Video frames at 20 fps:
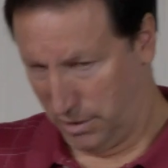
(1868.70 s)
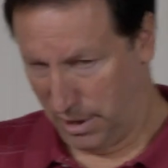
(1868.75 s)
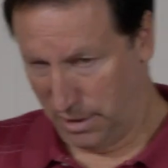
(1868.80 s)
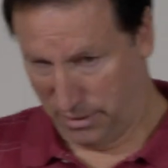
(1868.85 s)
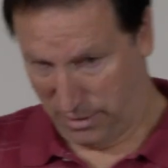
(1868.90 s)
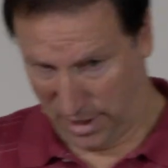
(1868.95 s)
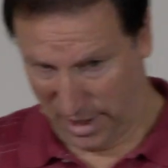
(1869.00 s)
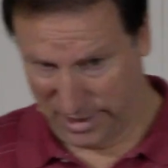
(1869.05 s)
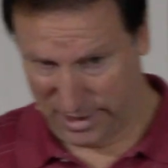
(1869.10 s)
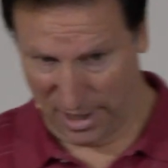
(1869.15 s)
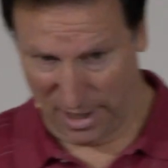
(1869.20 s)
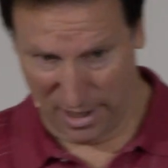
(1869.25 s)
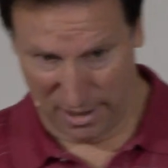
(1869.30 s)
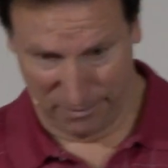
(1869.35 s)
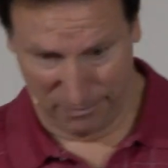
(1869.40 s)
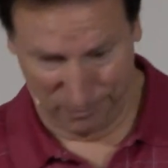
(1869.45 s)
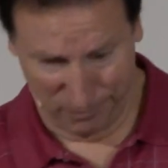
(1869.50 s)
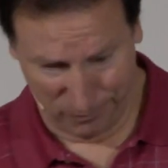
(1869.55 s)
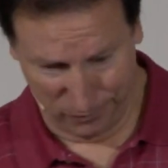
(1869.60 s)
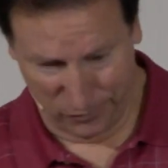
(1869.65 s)
They said,
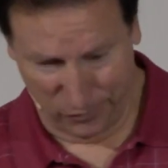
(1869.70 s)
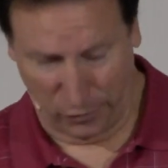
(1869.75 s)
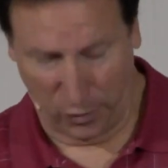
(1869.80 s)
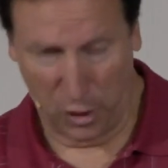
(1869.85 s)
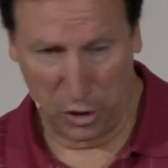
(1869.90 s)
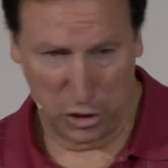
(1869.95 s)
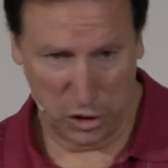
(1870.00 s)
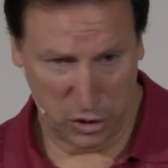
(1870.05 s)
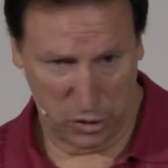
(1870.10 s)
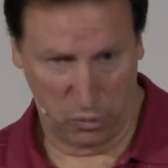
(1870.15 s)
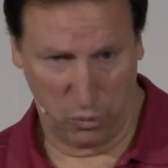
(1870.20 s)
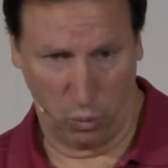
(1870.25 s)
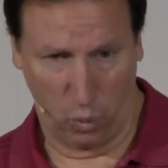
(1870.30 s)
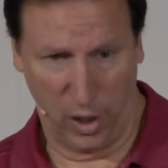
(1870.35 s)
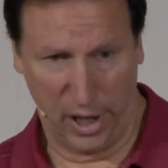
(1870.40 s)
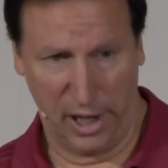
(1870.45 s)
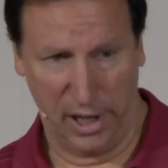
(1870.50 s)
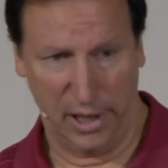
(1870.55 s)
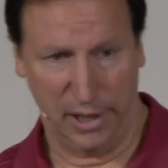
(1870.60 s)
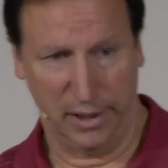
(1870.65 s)
First,
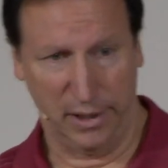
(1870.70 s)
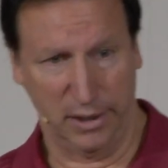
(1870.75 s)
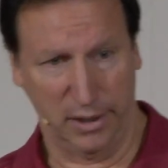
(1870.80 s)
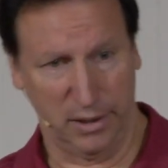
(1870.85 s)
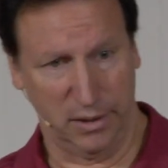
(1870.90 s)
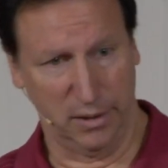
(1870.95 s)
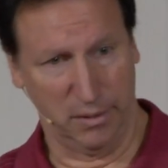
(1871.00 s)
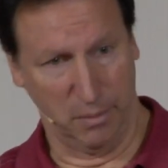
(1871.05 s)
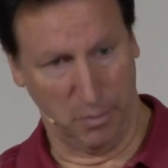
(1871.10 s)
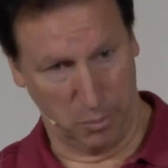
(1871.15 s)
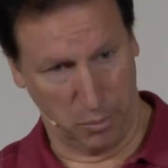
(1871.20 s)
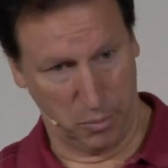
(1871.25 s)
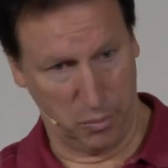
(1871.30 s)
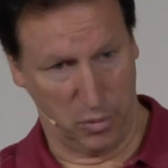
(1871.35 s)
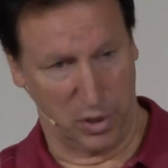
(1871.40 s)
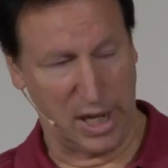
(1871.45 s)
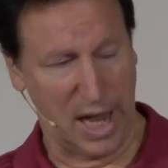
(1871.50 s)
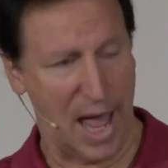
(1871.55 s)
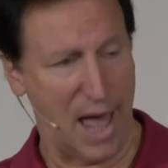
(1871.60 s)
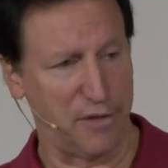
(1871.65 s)
we
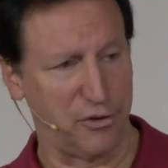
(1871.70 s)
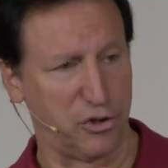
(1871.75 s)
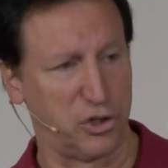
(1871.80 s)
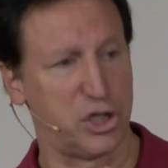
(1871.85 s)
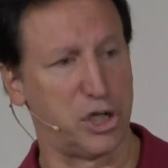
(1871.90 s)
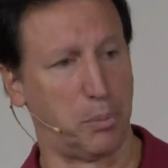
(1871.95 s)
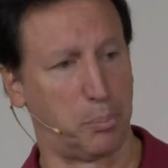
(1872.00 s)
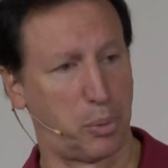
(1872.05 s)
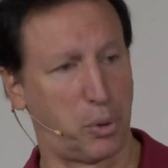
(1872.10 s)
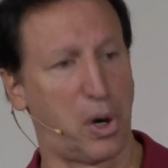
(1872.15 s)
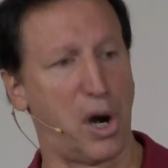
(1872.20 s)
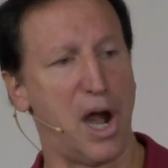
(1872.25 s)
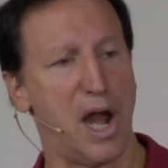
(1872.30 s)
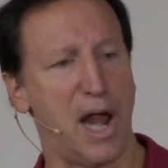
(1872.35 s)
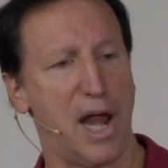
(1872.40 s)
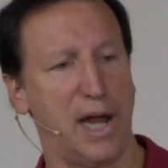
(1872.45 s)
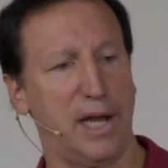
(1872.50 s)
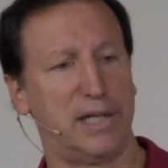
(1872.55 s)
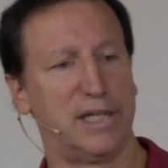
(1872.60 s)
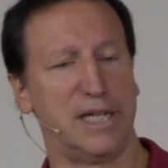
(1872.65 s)
gathered to
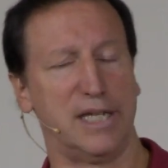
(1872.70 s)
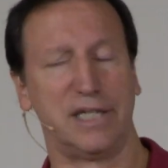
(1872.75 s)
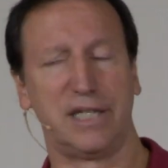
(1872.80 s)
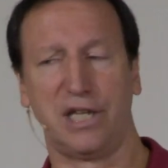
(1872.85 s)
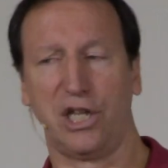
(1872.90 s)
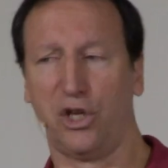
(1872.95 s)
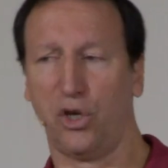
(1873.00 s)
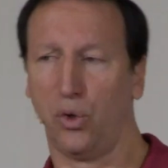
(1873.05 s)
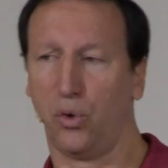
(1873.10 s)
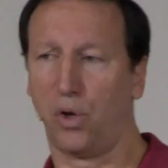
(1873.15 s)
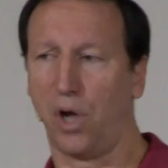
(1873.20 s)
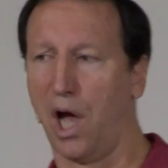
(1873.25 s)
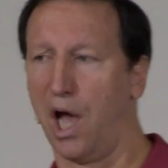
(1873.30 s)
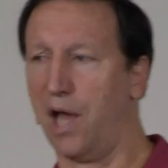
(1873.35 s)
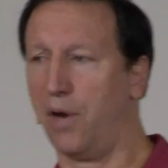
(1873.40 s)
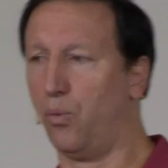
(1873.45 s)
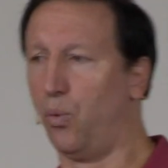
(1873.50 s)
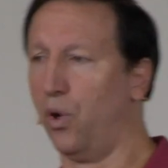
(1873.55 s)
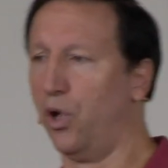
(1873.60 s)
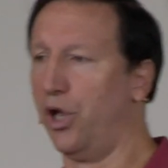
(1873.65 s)
pray to see who
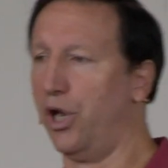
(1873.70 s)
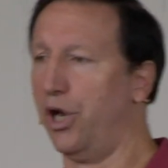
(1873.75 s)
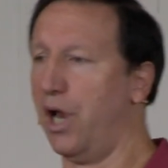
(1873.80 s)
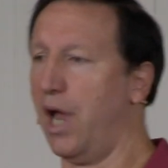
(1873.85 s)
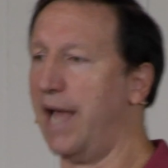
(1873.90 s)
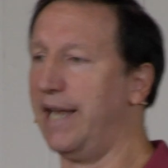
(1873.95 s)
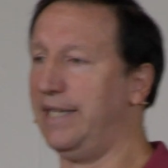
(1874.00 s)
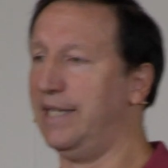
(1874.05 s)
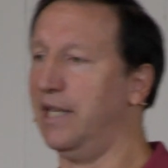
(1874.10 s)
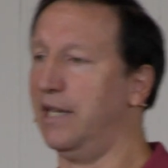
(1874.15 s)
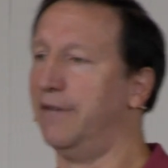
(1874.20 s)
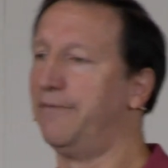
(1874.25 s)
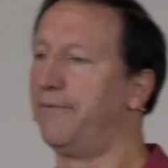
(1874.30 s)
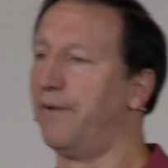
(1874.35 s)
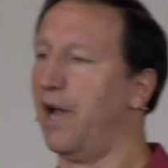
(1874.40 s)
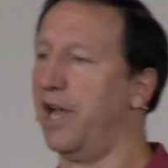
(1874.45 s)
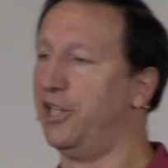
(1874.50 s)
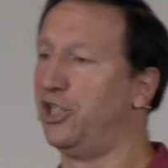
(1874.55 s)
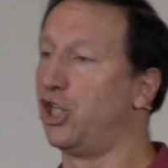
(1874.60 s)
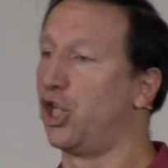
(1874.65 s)
God would
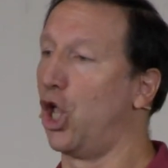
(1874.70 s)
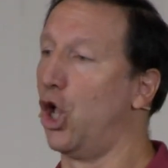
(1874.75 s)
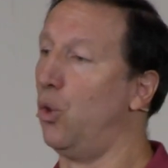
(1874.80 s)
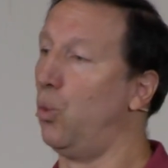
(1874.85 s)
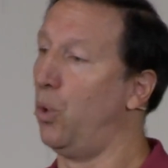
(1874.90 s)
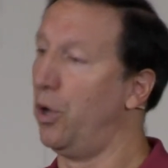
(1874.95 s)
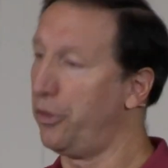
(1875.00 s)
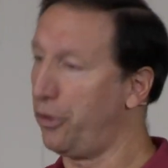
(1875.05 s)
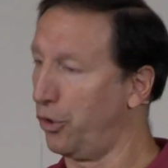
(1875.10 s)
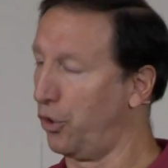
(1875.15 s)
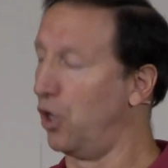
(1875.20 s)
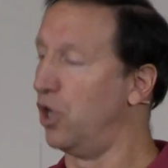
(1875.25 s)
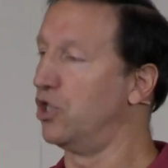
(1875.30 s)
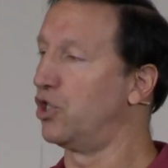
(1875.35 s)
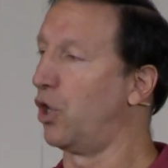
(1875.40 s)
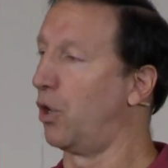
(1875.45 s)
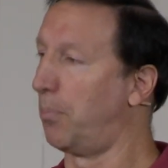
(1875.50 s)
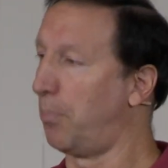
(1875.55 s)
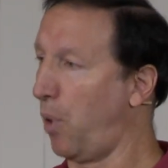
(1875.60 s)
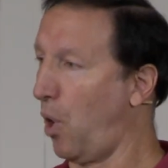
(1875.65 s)
identify to go with her as
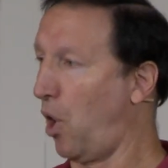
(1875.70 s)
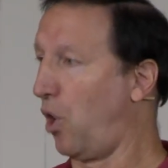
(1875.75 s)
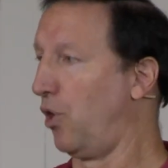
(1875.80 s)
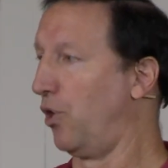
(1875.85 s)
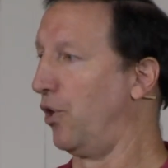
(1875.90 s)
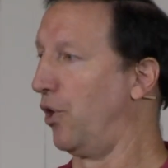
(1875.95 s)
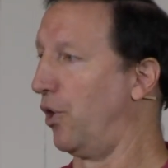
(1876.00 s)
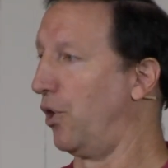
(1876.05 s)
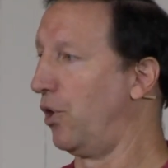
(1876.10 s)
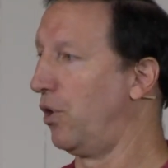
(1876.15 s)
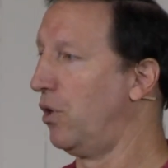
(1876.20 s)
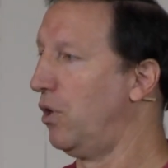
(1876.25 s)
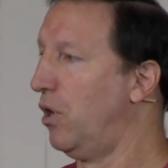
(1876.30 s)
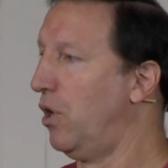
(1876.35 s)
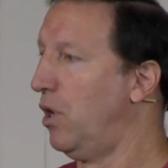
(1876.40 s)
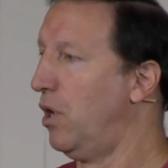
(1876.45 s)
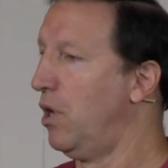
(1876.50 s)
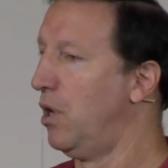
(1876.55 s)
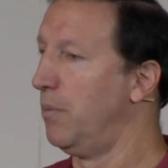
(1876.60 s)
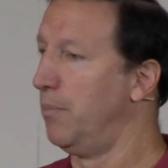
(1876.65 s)
her partner
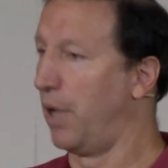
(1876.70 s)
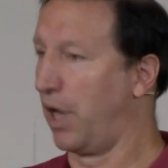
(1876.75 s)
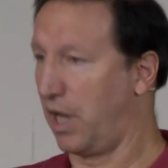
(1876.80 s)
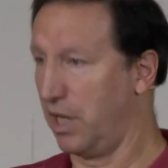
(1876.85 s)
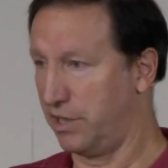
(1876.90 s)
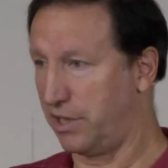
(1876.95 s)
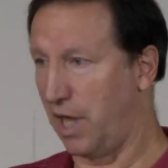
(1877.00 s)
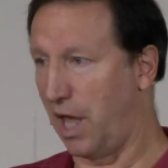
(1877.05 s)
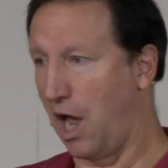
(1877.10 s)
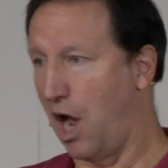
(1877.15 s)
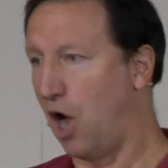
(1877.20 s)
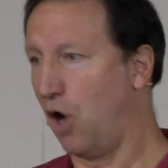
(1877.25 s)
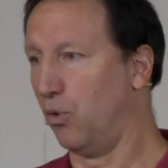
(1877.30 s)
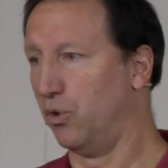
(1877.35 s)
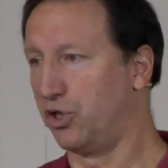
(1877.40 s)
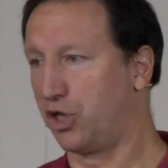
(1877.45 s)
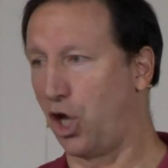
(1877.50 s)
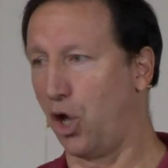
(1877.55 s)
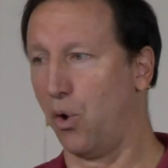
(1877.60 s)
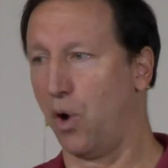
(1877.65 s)
because they
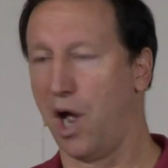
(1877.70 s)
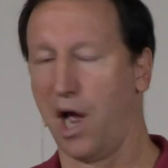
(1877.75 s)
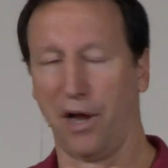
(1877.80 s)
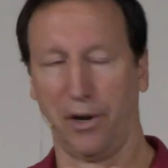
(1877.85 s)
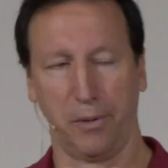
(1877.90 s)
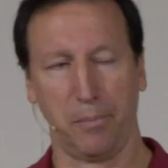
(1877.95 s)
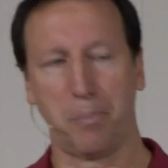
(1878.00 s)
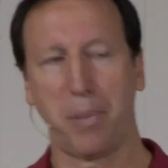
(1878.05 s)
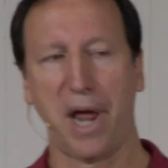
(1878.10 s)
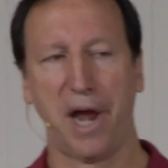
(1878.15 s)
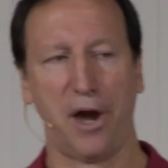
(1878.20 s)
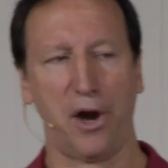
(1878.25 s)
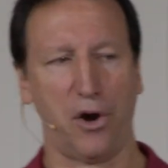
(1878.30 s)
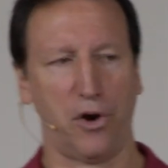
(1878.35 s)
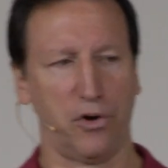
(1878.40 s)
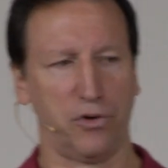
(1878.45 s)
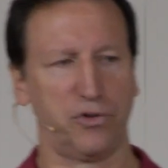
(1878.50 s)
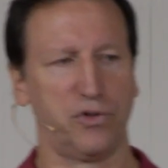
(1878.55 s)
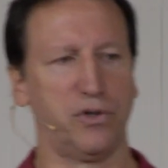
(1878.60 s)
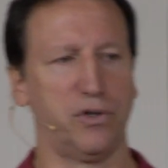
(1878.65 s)
always go out in
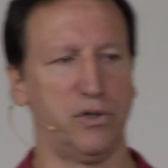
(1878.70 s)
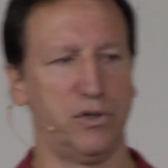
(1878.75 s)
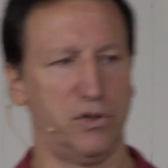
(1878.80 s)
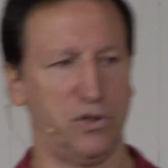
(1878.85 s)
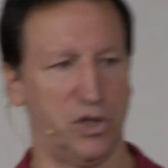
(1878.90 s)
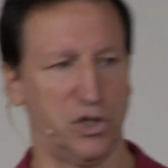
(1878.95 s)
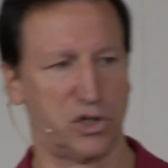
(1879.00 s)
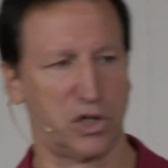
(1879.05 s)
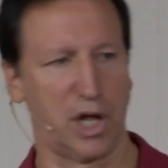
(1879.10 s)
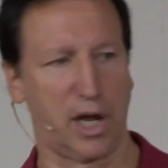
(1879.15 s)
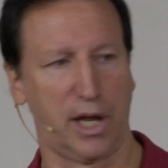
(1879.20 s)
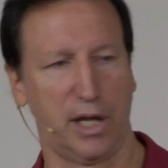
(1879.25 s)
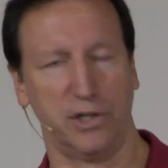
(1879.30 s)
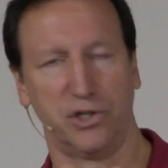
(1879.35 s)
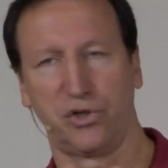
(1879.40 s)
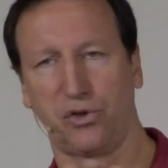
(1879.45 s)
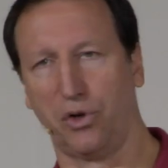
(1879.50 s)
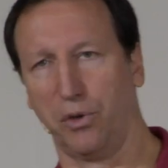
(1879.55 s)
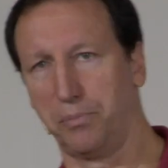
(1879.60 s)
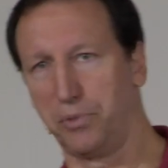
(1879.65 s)
pairs just like in
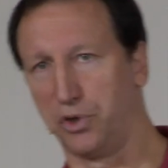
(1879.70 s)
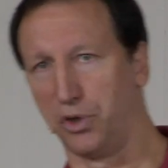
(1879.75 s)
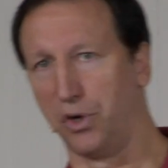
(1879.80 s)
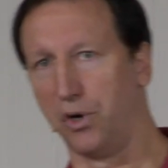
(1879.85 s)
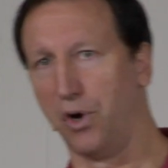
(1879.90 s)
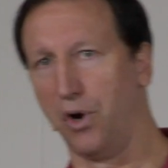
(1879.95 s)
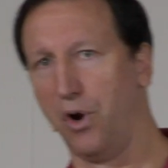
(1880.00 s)
Scripture.